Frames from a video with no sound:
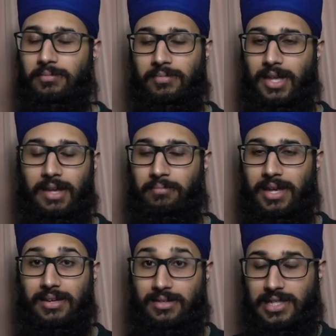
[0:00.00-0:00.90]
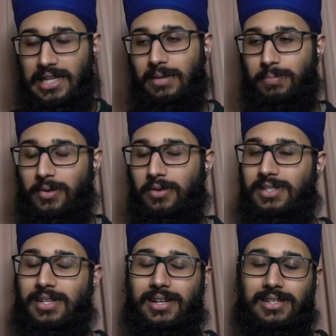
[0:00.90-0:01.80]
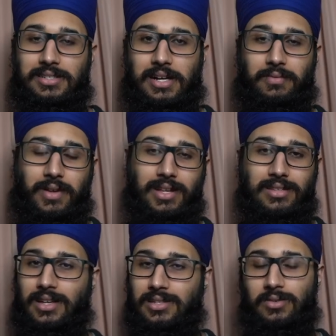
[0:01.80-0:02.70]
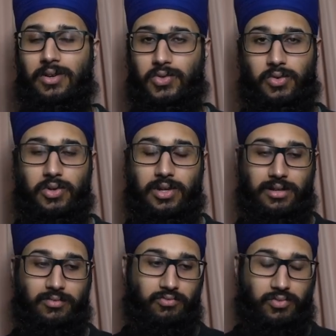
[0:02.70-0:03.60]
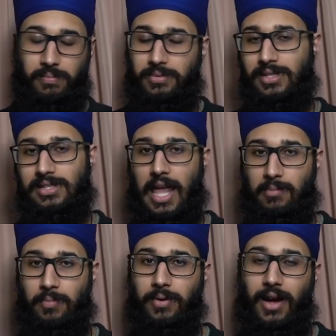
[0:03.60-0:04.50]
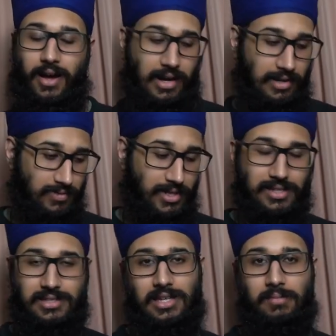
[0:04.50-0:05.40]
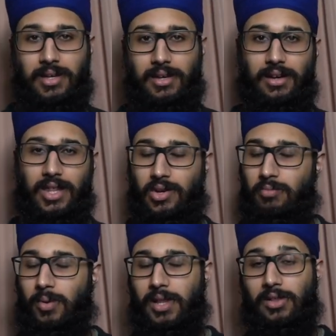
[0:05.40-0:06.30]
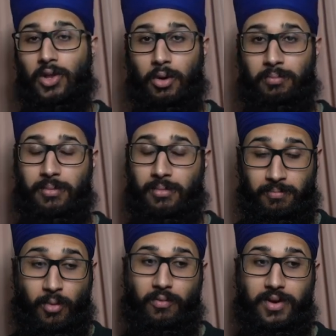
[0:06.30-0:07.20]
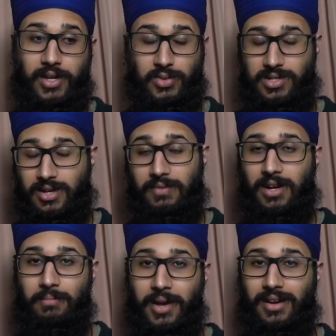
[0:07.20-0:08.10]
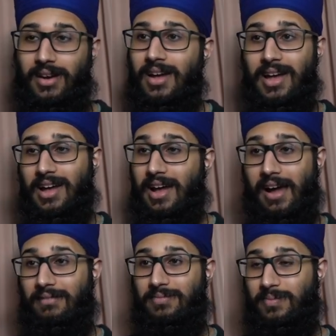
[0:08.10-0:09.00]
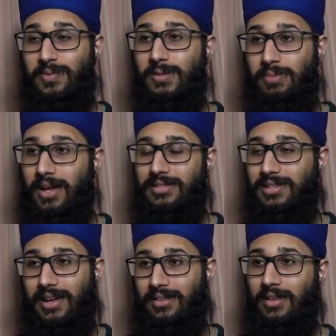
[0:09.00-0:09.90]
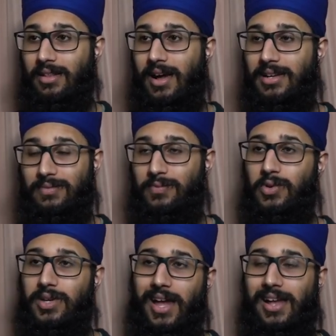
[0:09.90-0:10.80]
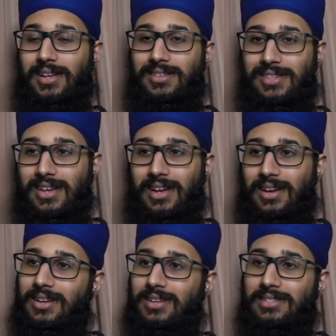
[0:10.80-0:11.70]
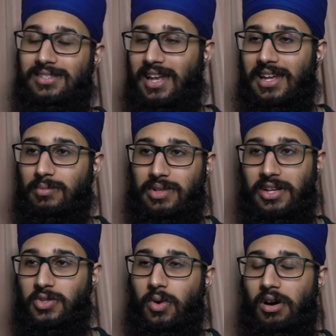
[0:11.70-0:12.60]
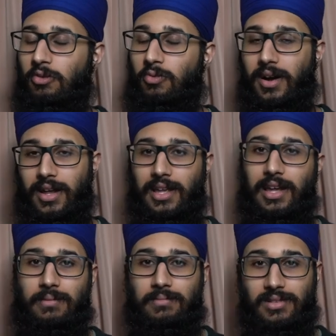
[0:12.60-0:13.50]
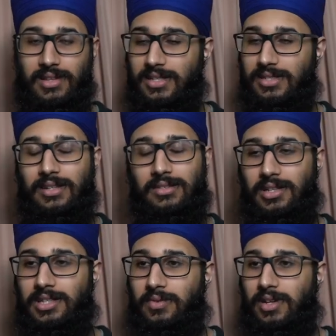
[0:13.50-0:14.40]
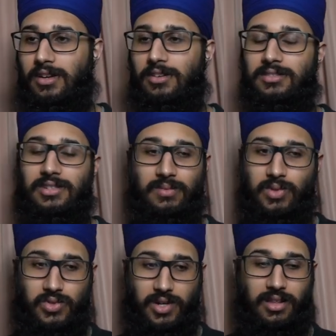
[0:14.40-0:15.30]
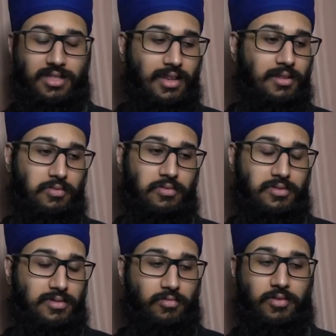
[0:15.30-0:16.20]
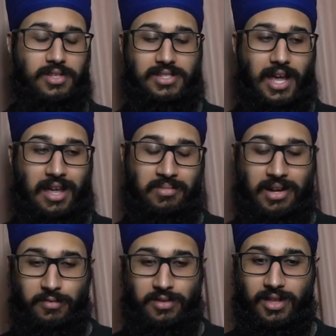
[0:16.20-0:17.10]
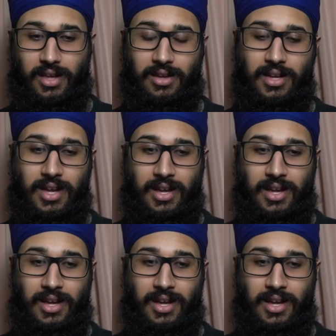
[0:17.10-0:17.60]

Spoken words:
It being deep and all this kind of stuff, it's not true. You can rip this game apart. I've done some here. There are probably a lot more videos which have done it better. I've spent like the last few days staying up to like 12, 1 a.m. listening to these videos because I'm just trying to think through this game and everything.